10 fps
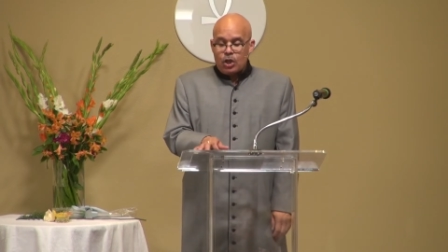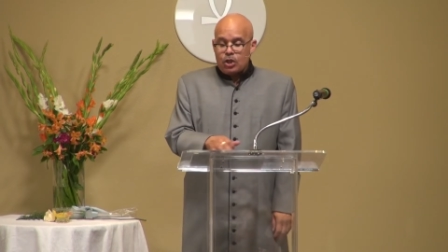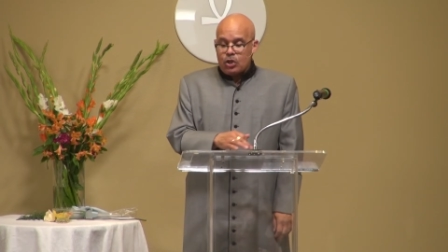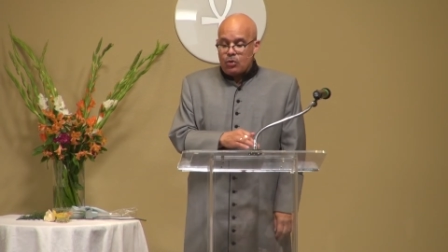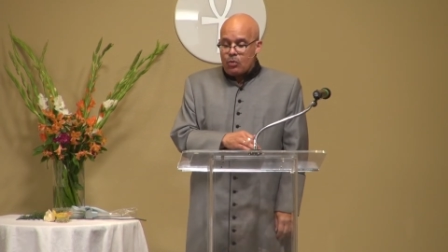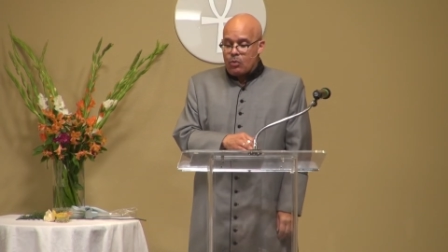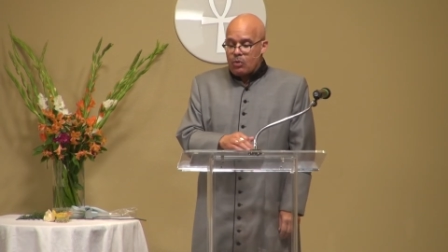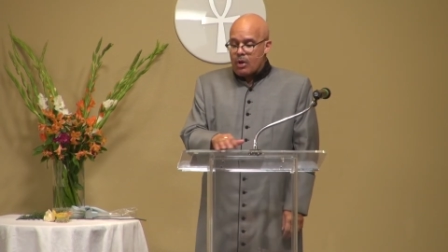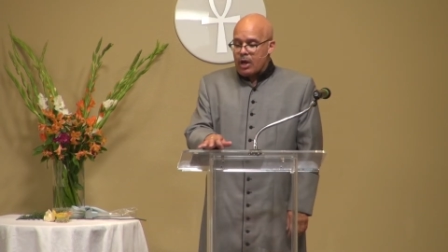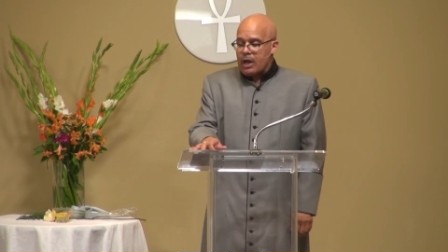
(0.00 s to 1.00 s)
You
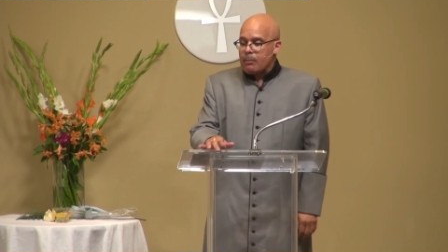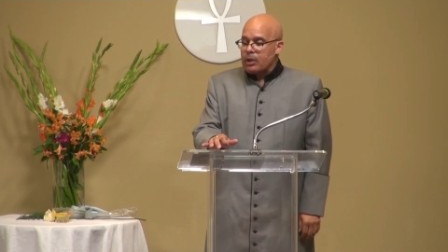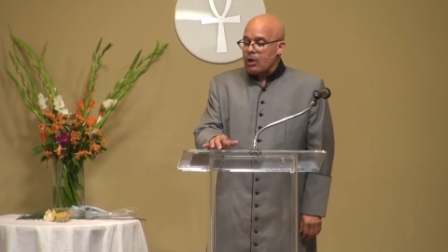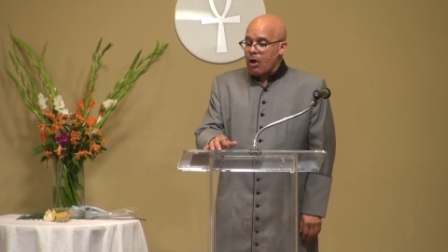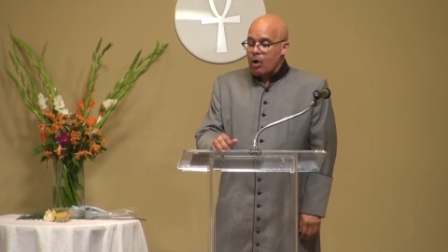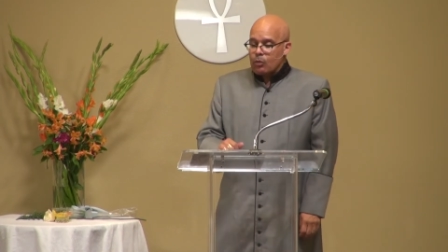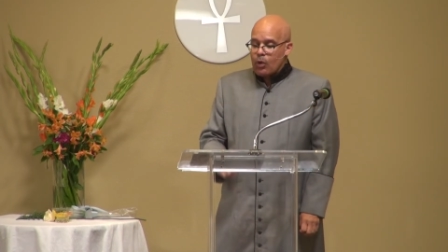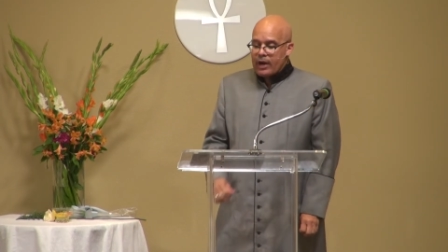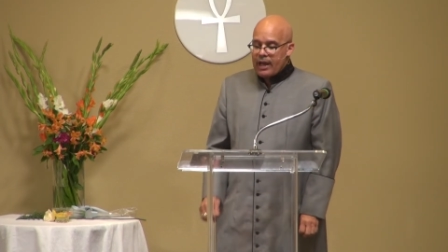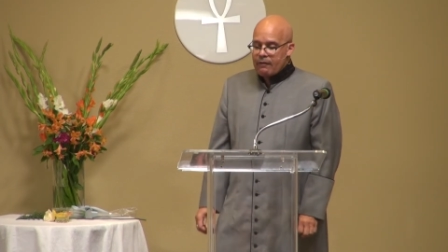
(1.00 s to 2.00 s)
belong
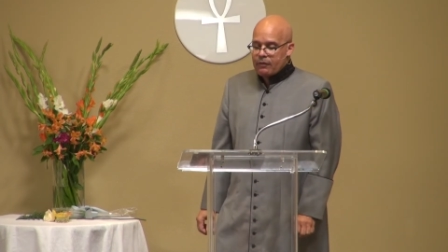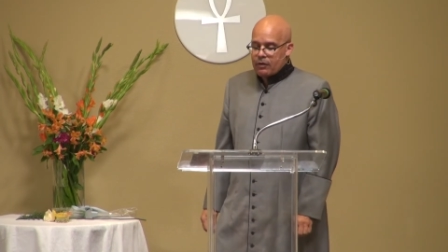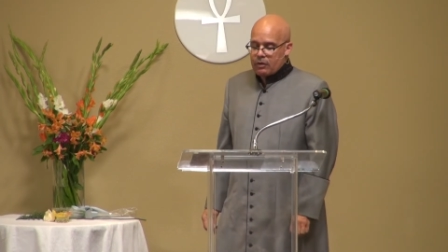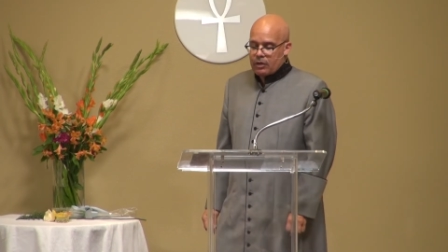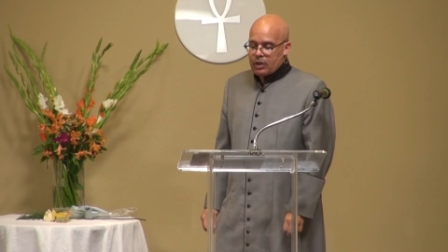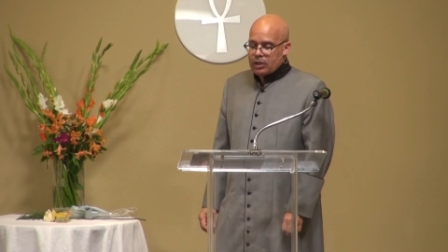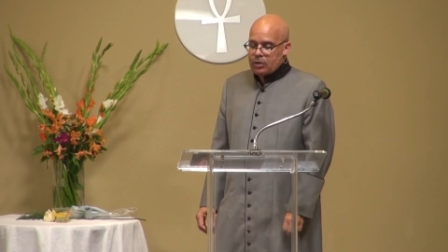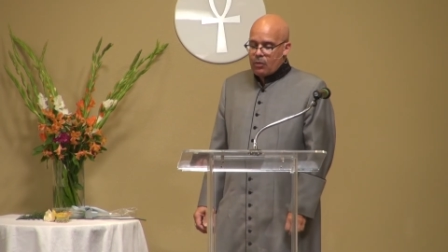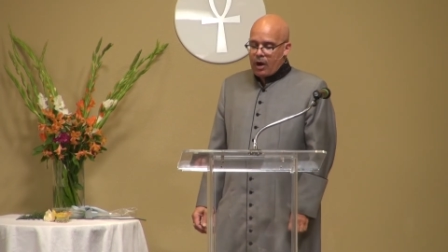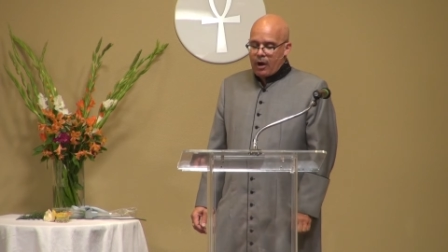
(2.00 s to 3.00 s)
wherever you
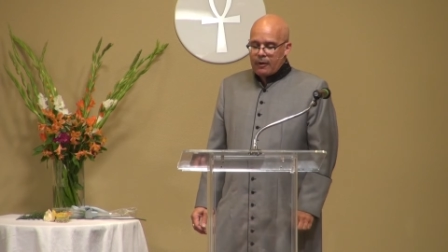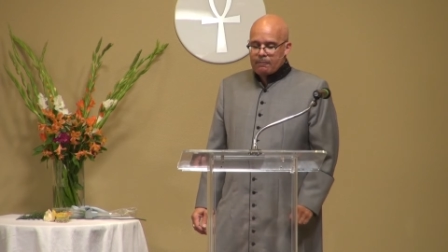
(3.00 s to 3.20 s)
are."